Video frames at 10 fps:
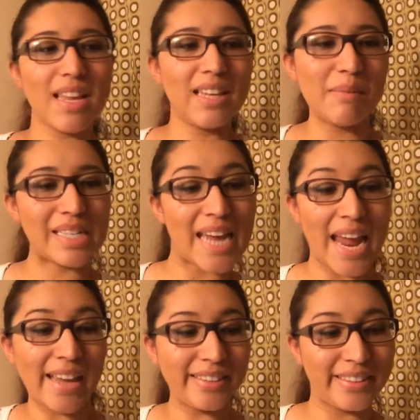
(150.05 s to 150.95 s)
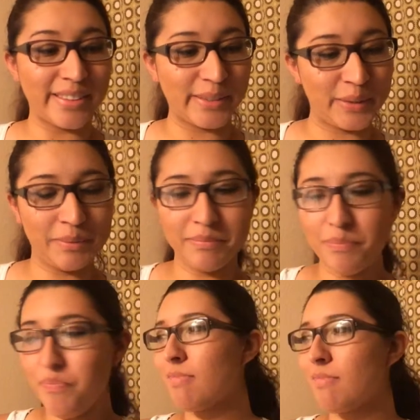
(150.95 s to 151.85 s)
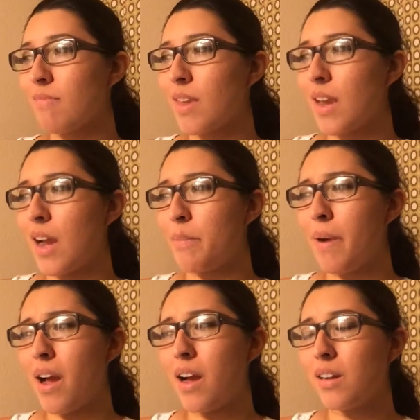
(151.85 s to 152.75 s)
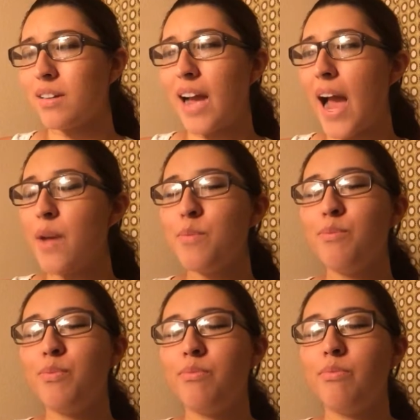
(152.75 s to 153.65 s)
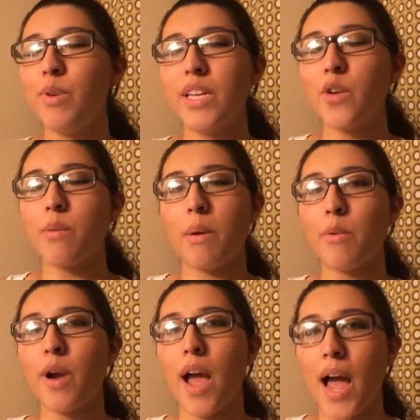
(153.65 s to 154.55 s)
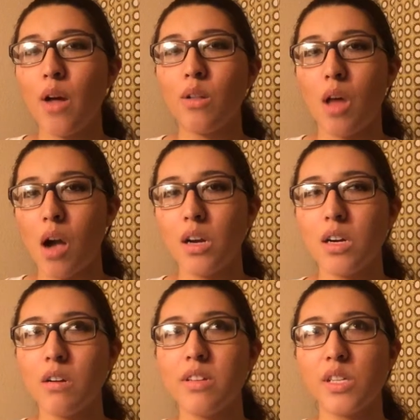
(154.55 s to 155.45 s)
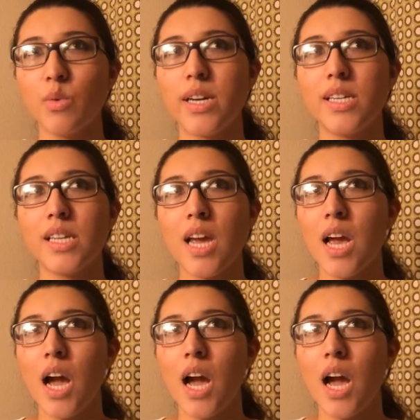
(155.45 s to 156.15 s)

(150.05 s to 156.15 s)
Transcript: let me tell you, I, I really don't remember how long ago this was.